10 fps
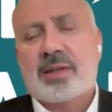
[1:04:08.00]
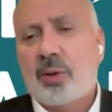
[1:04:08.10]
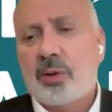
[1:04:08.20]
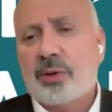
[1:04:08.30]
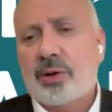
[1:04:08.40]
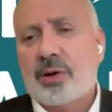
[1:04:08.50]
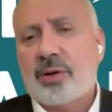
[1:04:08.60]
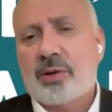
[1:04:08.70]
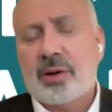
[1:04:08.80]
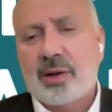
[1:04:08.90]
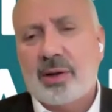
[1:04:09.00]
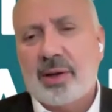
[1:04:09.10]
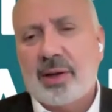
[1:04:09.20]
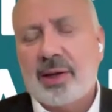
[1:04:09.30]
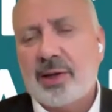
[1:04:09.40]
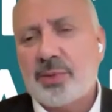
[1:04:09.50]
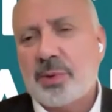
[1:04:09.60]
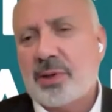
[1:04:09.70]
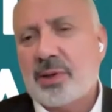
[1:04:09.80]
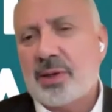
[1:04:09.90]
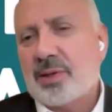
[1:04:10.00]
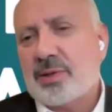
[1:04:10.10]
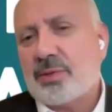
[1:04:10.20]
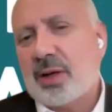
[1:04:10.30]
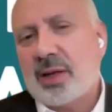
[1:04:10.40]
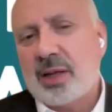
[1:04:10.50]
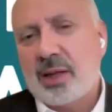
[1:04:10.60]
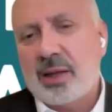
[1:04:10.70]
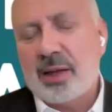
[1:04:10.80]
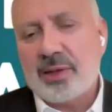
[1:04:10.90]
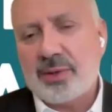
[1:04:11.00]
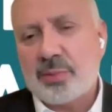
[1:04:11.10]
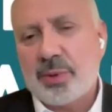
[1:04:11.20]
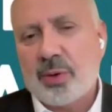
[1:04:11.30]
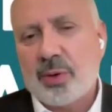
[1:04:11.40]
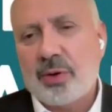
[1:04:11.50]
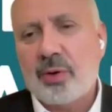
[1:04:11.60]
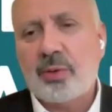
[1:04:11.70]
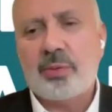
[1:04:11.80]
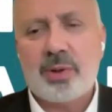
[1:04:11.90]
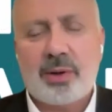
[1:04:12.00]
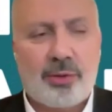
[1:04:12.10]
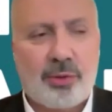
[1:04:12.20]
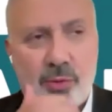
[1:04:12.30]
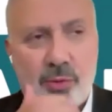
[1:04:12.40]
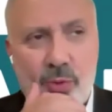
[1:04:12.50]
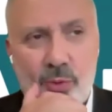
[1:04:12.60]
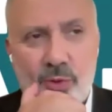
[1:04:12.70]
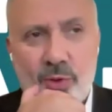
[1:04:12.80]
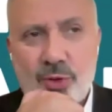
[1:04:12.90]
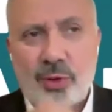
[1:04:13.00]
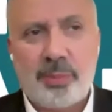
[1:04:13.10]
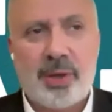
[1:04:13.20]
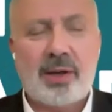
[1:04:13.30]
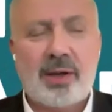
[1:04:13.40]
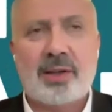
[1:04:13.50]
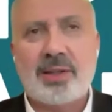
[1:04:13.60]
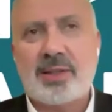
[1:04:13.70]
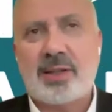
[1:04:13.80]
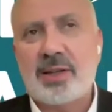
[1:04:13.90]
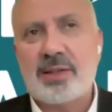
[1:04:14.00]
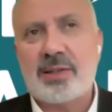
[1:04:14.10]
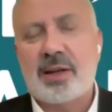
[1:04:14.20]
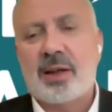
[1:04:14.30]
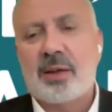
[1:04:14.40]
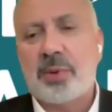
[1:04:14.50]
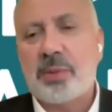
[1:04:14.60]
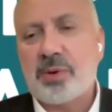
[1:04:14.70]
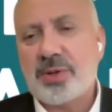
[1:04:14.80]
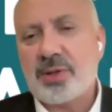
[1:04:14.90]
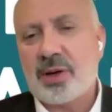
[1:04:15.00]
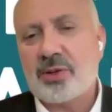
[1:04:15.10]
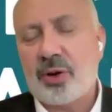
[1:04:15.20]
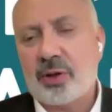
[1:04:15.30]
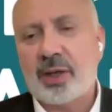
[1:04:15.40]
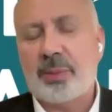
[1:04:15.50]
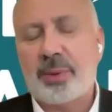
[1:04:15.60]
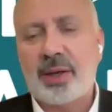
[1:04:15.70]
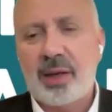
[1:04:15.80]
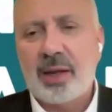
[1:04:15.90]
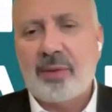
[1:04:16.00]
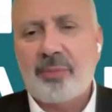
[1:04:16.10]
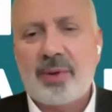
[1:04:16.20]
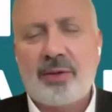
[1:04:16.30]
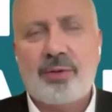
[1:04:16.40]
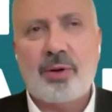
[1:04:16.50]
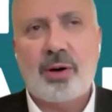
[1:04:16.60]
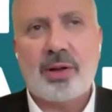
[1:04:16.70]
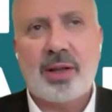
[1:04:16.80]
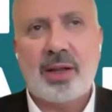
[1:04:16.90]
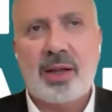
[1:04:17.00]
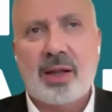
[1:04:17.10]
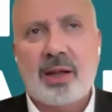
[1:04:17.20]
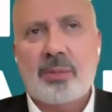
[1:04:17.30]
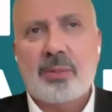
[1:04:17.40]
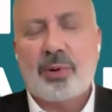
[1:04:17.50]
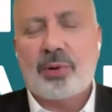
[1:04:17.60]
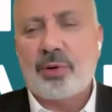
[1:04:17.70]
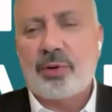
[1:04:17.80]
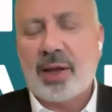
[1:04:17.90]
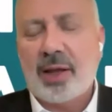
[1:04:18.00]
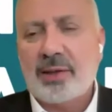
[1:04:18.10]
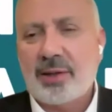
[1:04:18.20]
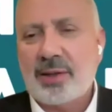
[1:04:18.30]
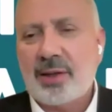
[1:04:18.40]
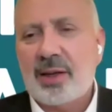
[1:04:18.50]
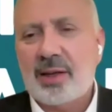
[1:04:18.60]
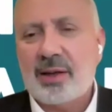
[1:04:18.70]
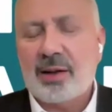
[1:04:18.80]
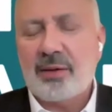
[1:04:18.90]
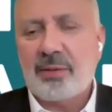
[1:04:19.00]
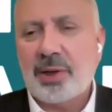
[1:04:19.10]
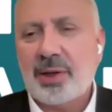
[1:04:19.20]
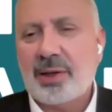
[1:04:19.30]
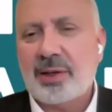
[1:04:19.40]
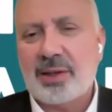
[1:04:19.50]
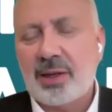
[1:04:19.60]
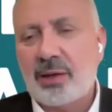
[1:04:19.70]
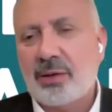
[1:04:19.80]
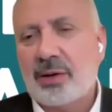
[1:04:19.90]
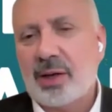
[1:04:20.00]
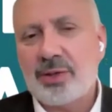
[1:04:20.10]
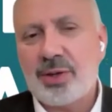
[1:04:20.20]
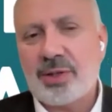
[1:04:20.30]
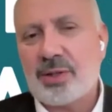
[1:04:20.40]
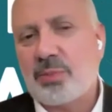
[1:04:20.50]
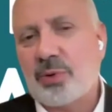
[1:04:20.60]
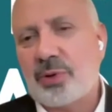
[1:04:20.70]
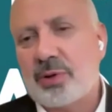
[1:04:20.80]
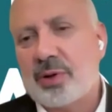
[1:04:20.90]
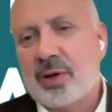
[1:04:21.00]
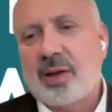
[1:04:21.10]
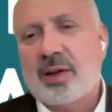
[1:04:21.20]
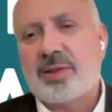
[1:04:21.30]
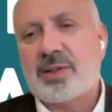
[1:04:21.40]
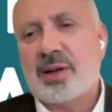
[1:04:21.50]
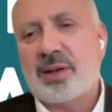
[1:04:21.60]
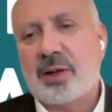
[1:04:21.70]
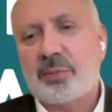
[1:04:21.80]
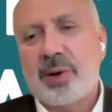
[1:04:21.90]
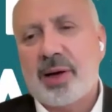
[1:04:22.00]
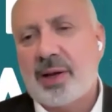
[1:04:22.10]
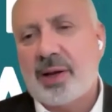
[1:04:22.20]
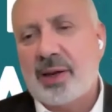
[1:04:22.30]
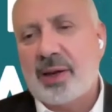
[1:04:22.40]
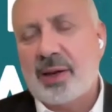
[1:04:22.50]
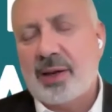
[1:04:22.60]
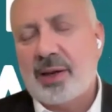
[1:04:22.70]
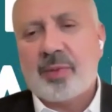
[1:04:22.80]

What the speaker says: stakeholder engagement is really, as we all know, through social media these days, people start talking. I mean, if you are the procuring entity, the government entity, you can just start out by